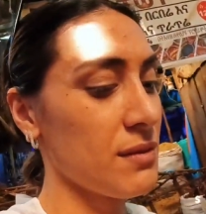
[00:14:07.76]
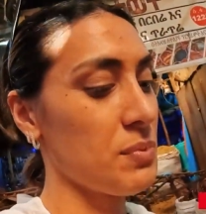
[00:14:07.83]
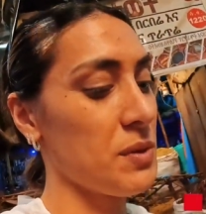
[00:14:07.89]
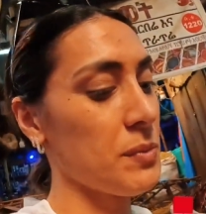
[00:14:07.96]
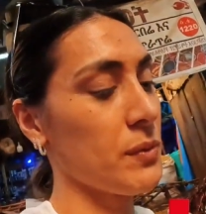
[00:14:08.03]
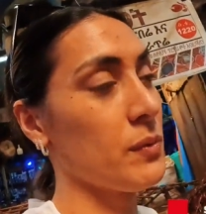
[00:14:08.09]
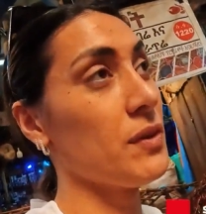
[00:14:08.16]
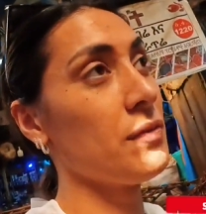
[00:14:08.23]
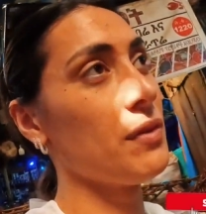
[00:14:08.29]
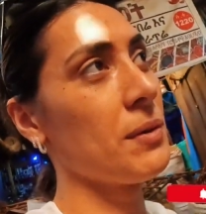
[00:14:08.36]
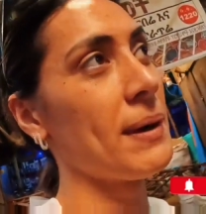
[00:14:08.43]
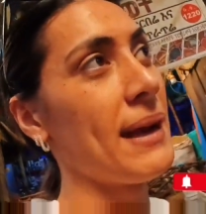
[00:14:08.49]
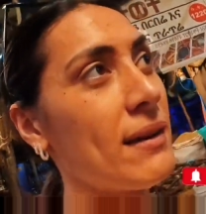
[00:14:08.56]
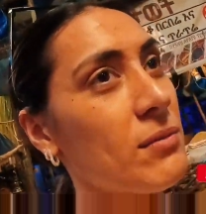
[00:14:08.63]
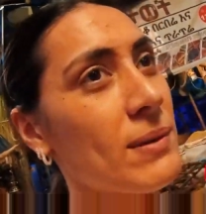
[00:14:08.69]
people were
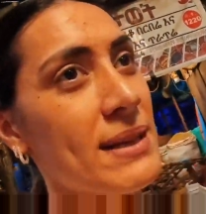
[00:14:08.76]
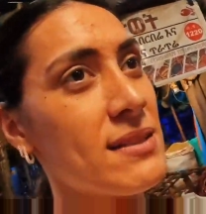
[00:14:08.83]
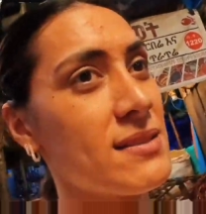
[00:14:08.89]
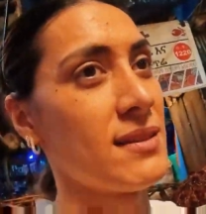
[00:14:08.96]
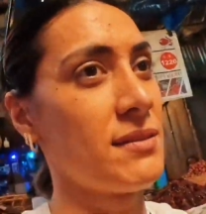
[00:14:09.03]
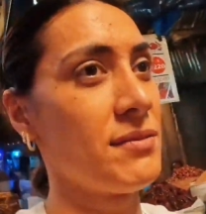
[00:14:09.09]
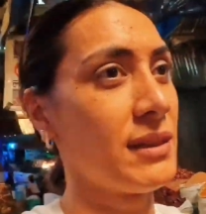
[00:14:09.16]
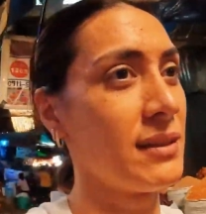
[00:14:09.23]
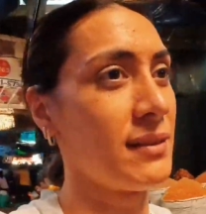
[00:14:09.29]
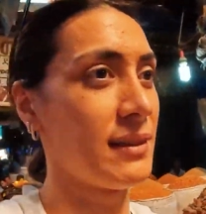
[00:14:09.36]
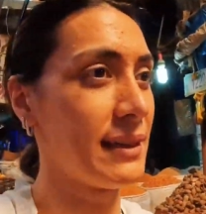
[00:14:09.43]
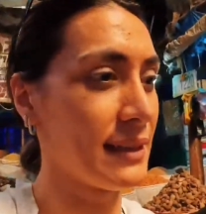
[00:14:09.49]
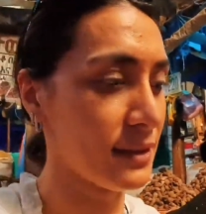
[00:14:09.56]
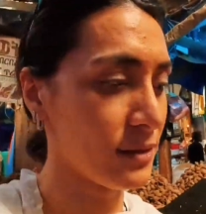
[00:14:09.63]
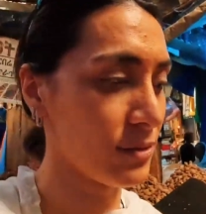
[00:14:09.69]
very aggressive and
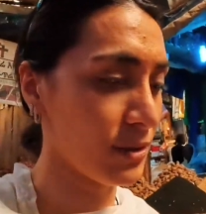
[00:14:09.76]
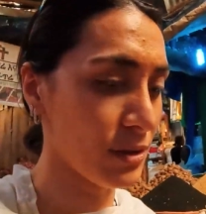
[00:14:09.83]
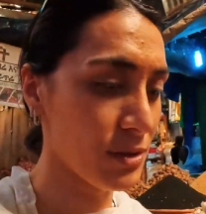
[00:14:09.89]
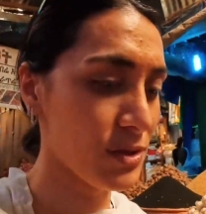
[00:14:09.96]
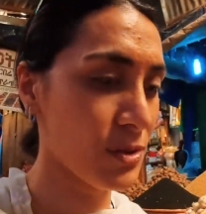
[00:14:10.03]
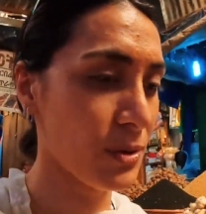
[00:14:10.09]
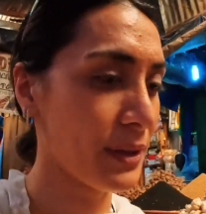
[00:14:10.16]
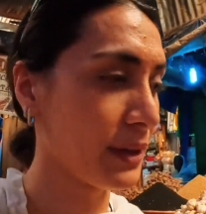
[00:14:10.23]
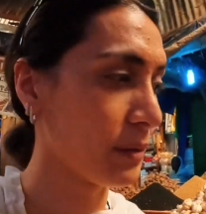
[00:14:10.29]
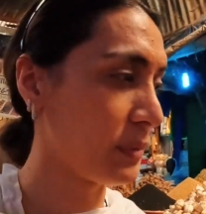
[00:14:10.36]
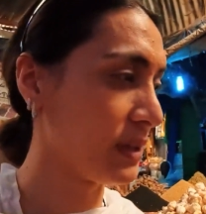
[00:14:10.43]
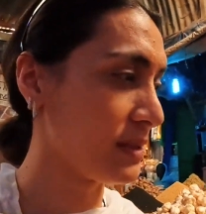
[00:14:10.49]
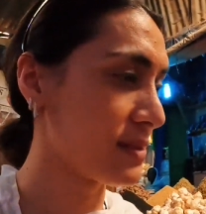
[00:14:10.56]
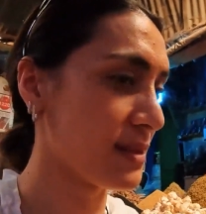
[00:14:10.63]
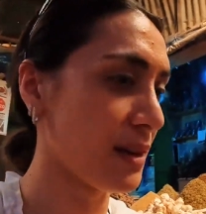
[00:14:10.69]
like you know throwing
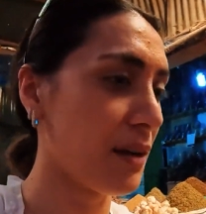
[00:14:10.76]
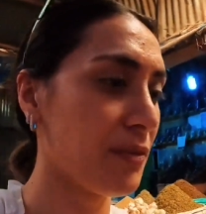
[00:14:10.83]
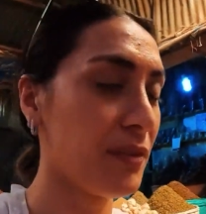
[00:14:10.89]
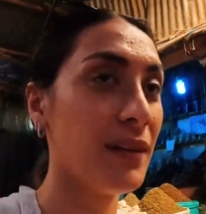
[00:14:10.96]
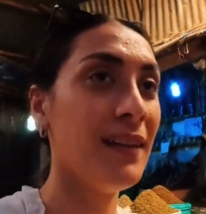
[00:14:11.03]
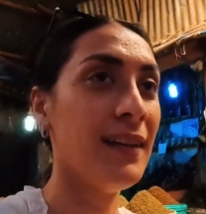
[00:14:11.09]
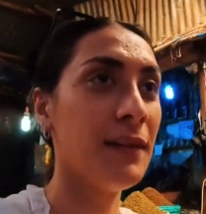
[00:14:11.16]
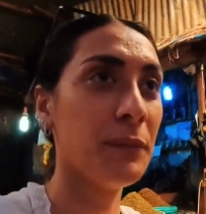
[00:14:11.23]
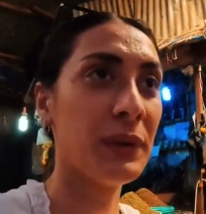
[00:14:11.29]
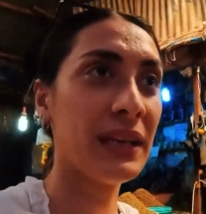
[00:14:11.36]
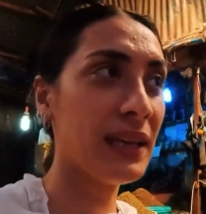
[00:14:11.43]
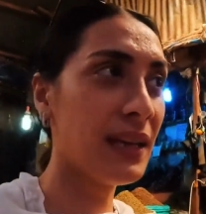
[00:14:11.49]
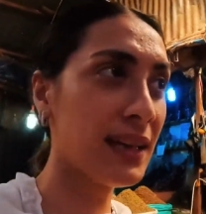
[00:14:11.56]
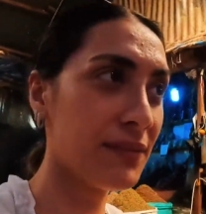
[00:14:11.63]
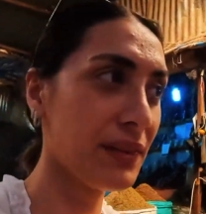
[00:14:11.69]
me stuff. But
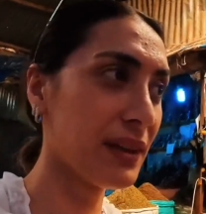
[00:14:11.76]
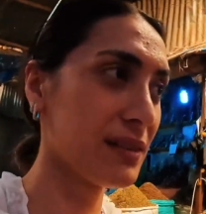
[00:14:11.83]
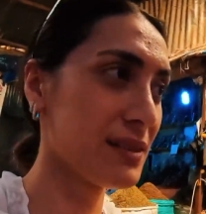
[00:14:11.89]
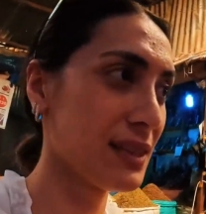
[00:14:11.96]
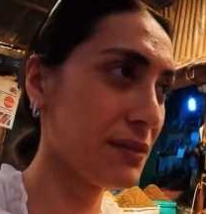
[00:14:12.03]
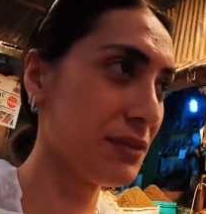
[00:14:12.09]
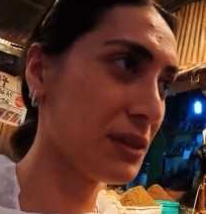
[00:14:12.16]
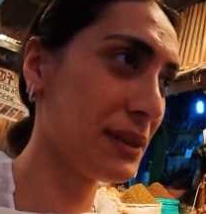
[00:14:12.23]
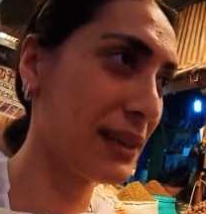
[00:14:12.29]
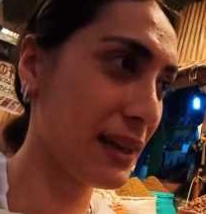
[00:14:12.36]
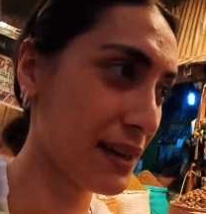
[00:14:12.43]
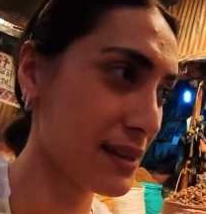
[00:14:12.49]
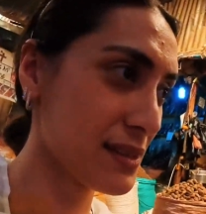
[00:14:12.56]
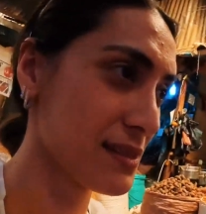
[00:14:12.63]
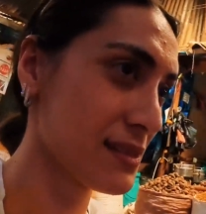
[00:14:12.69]
here they they are very
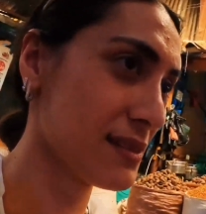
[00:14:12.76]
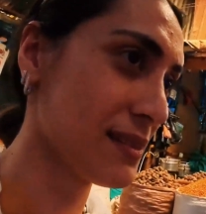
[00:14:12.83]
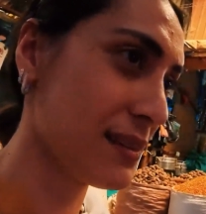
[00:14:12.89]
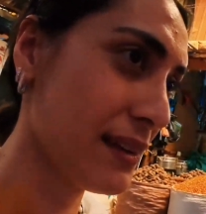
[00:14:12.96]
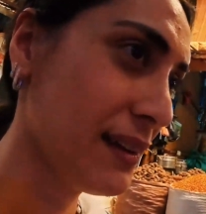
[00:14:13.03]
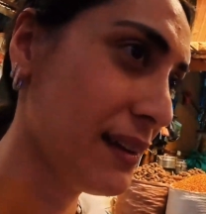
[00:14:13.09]
nice,